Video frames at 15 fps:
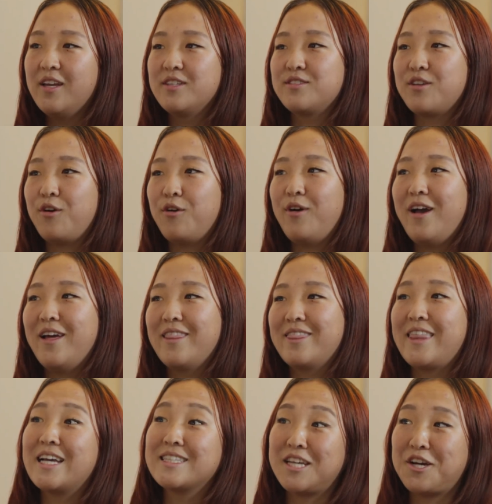So
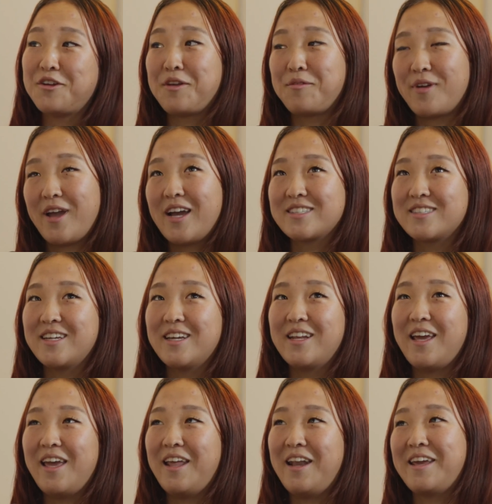that's how they reacted.
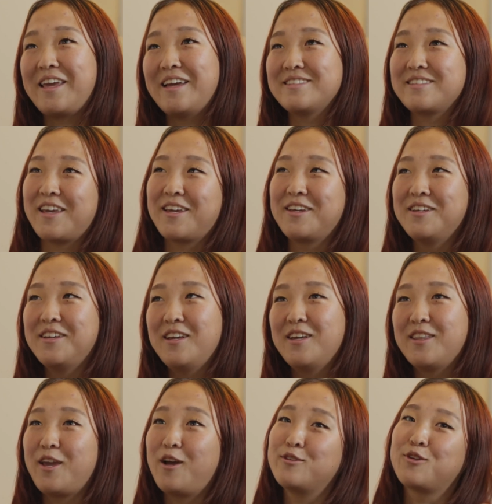And I guess like
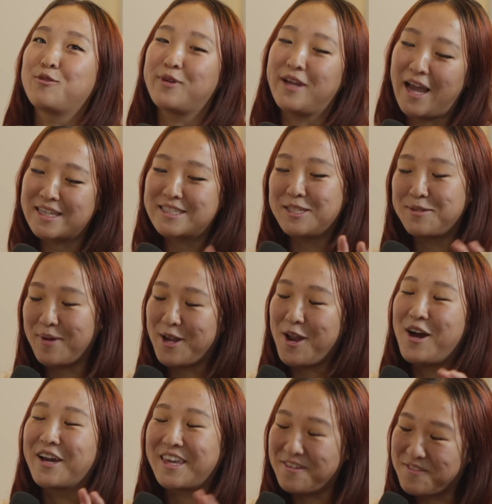they also reacted by
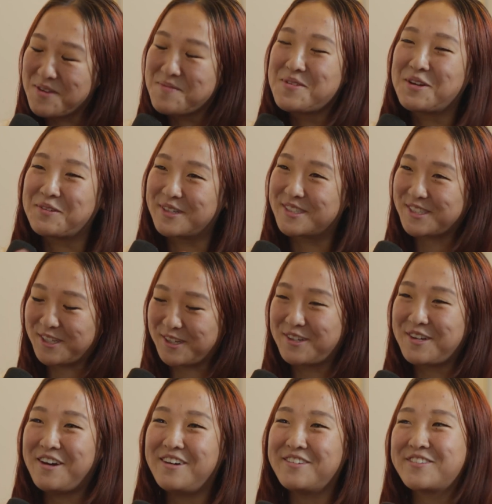not giving me a
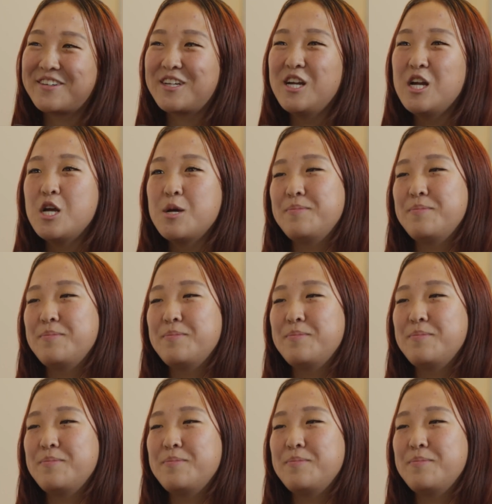return offer.